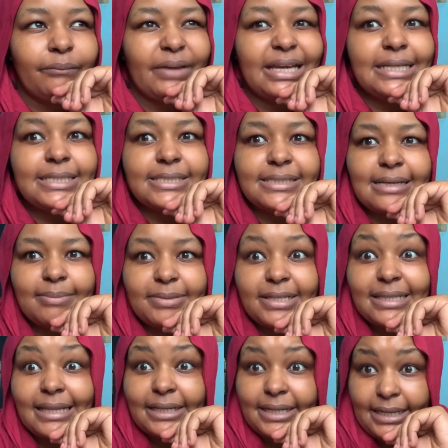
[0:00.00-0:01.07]
it is
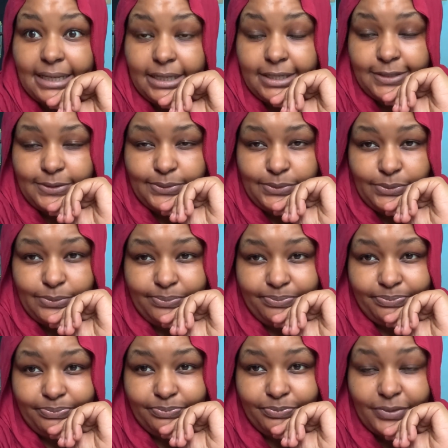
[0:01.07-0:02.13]
something that I had to do
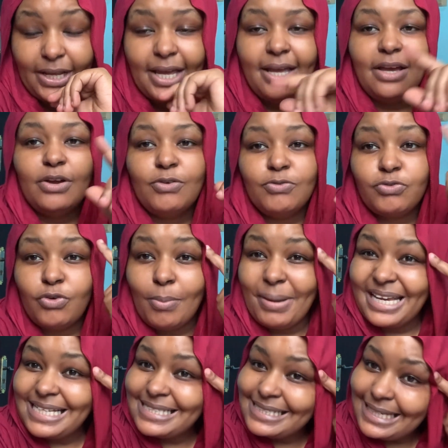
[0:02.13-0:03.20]
for
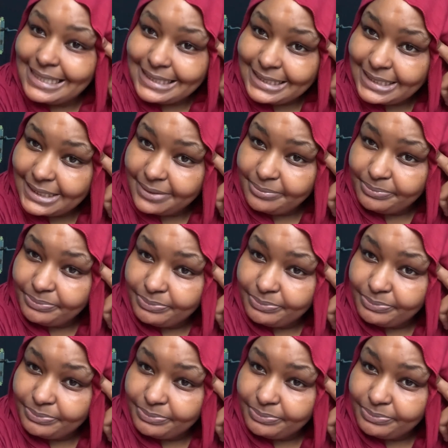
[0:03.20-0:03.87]
my sanity,